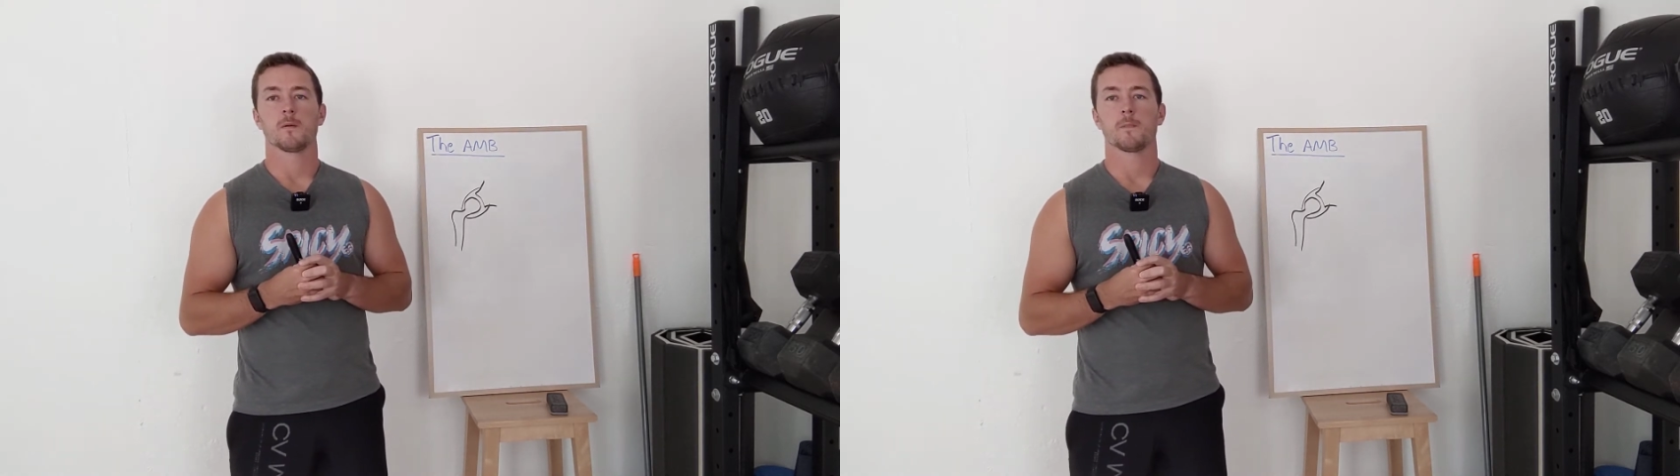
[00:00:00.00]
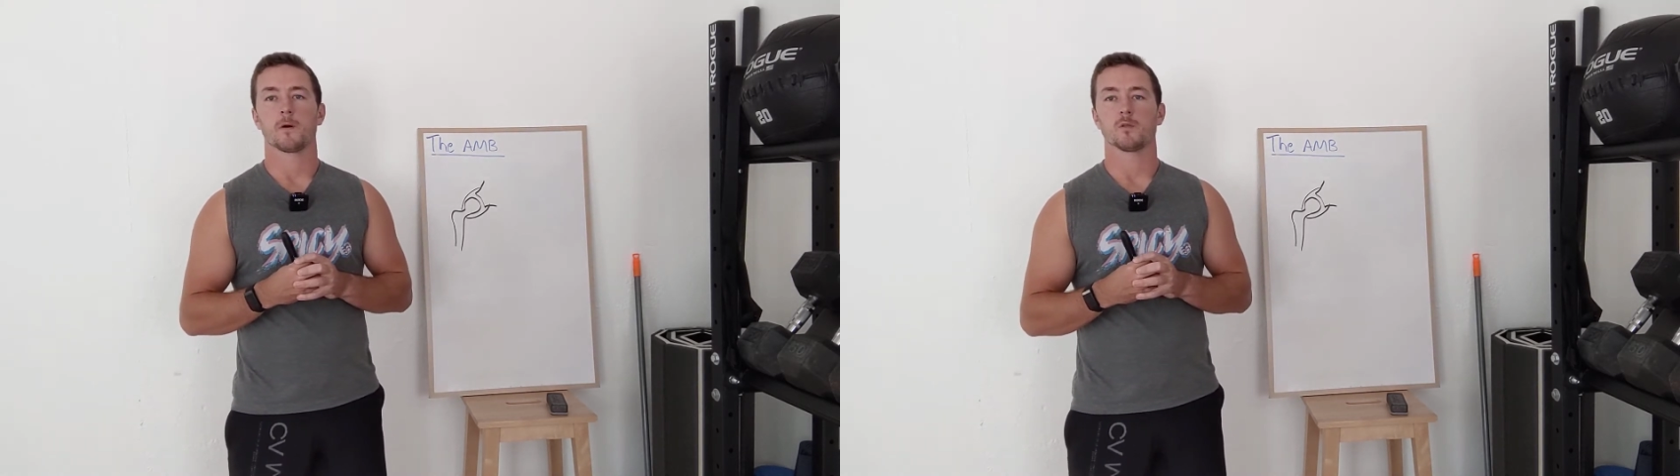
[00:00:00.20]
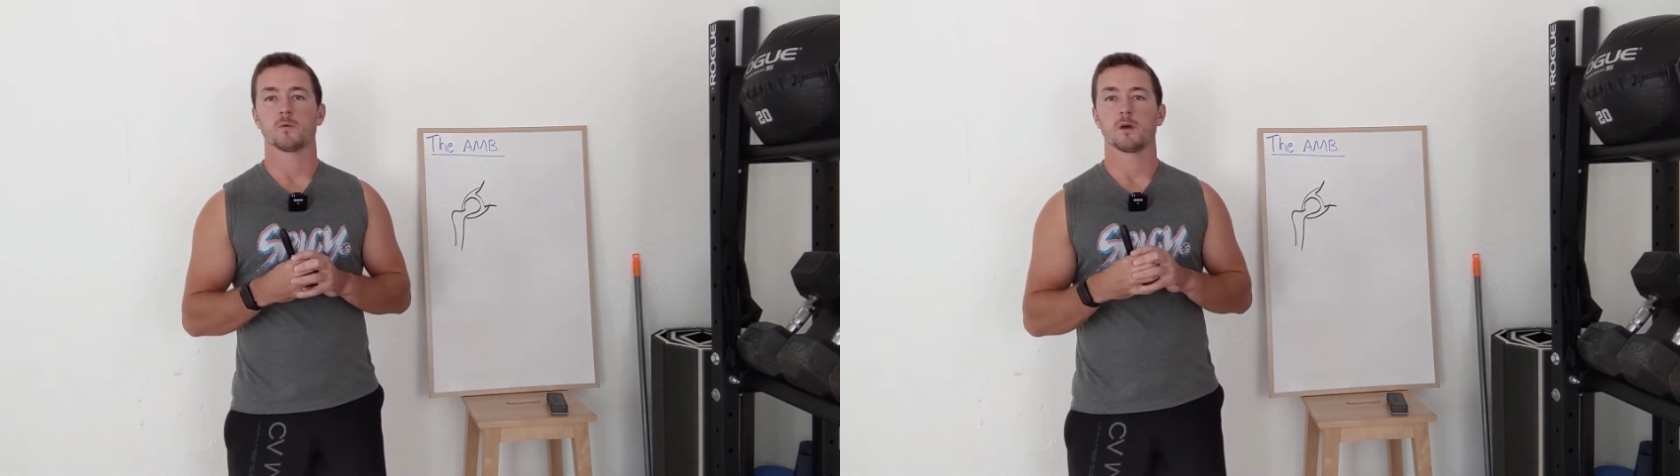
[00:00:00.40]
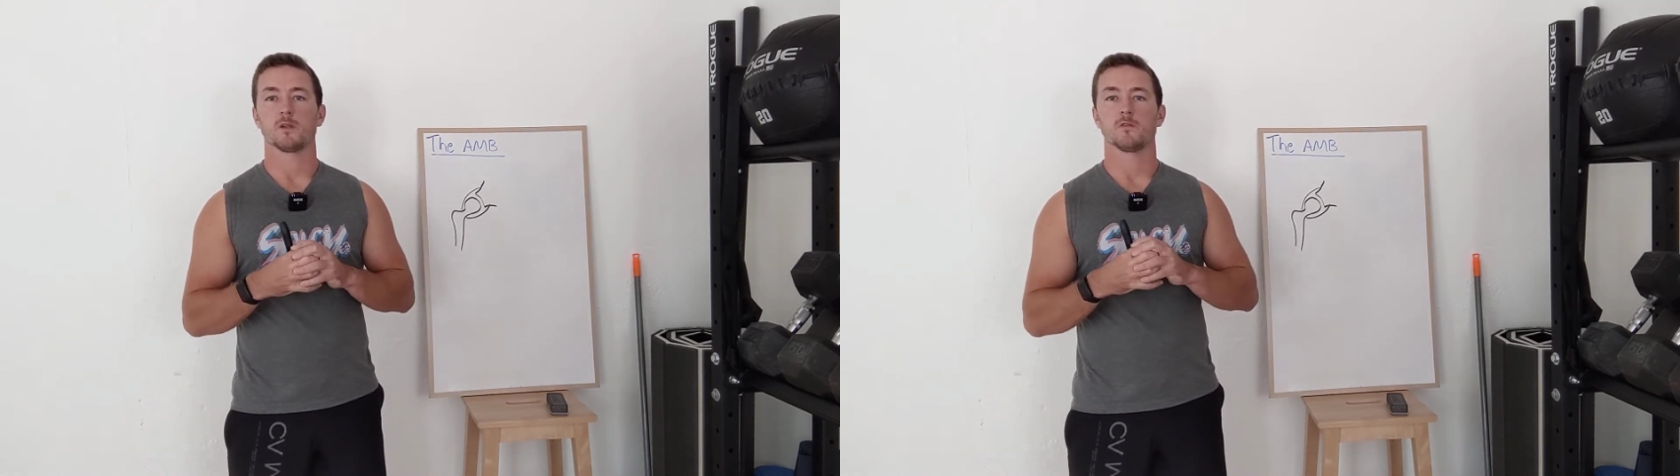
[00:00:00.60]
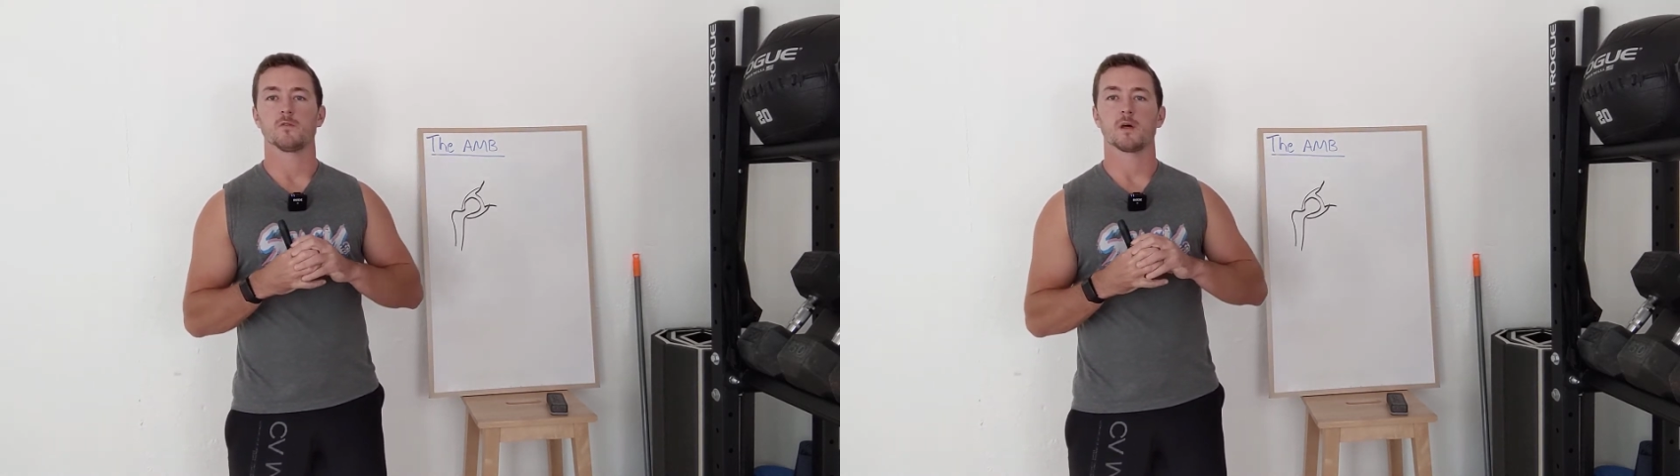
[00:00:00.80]
The only way to
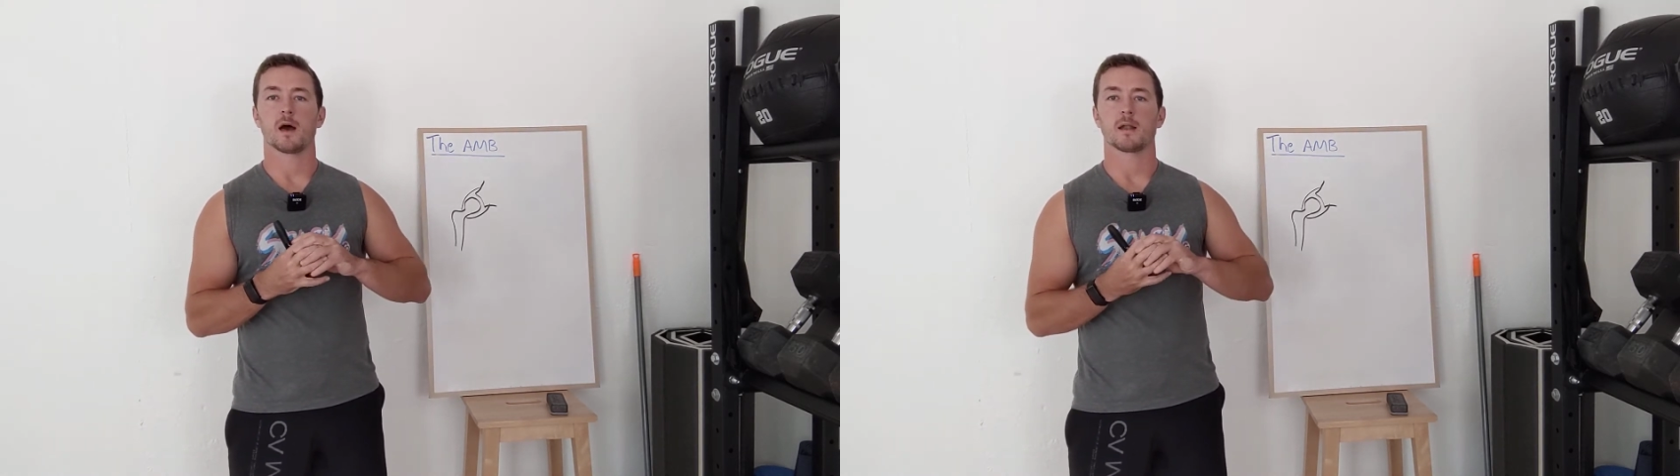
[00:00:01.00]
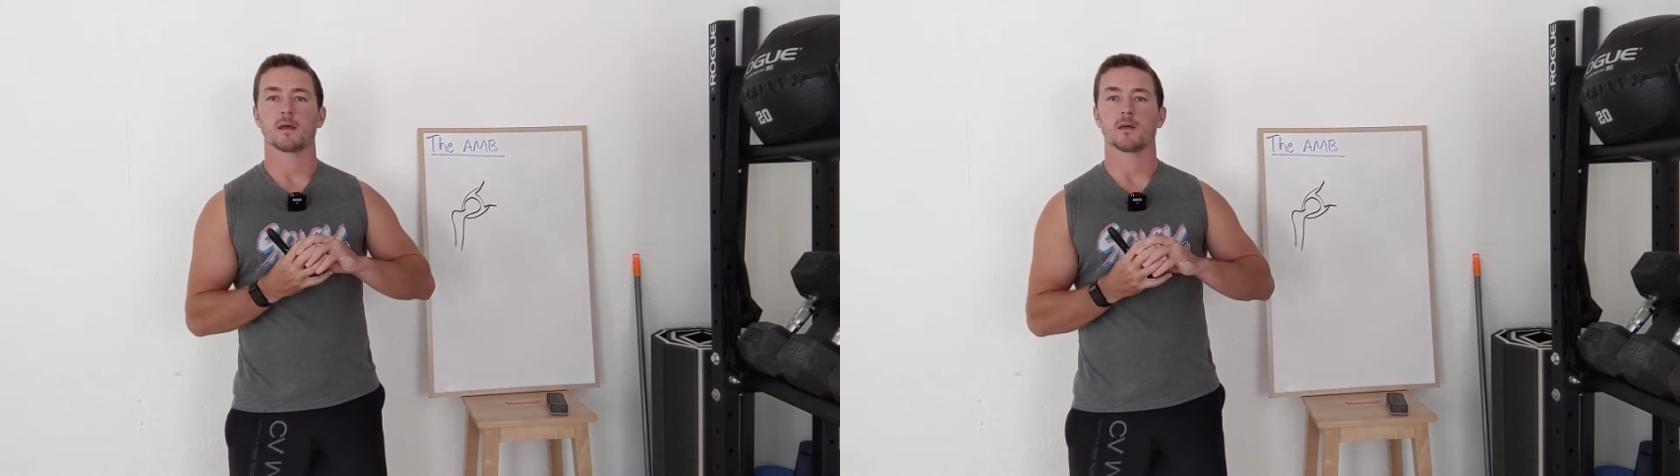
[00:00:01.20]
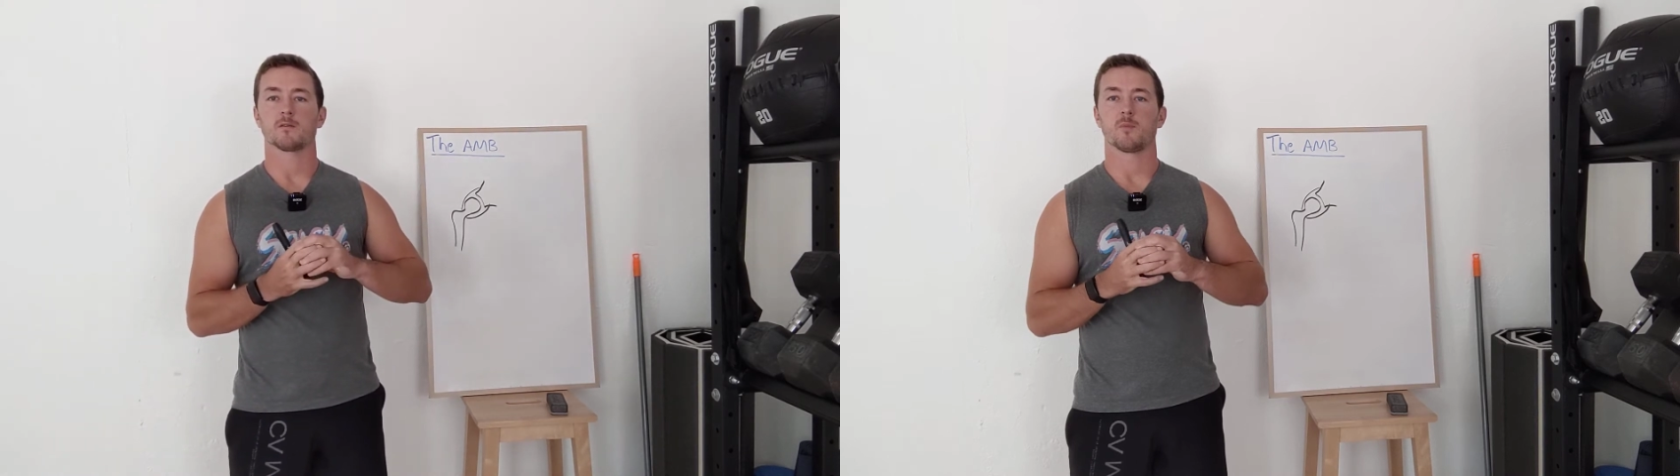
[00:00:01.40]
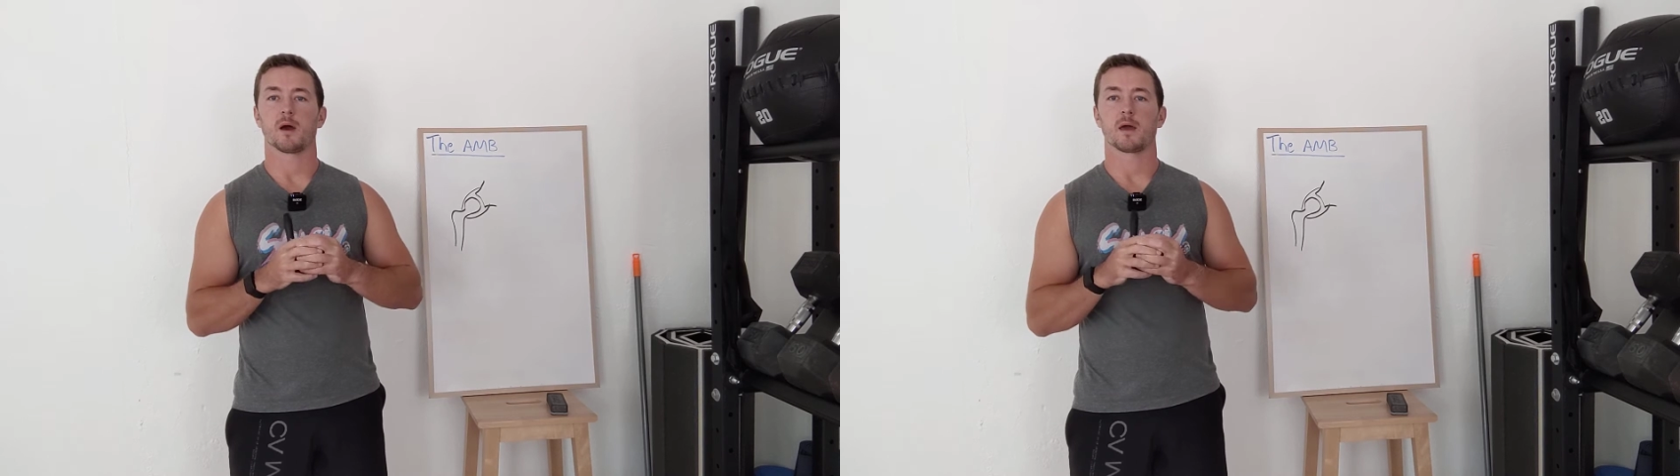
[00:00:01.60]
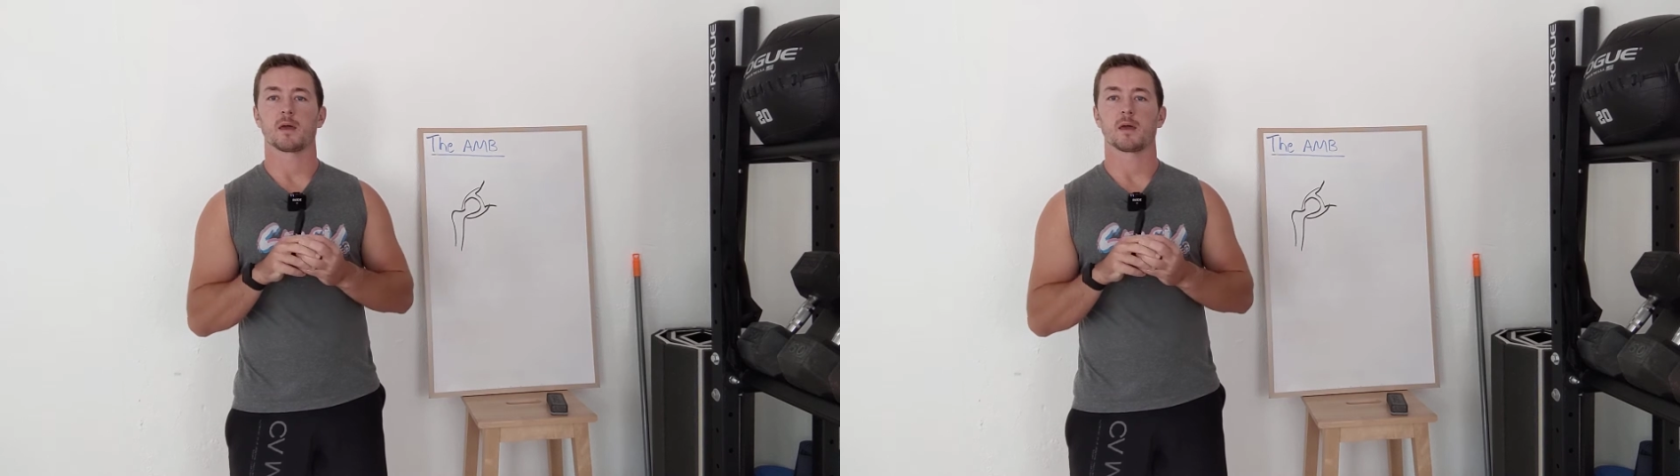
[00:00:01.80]
do that is by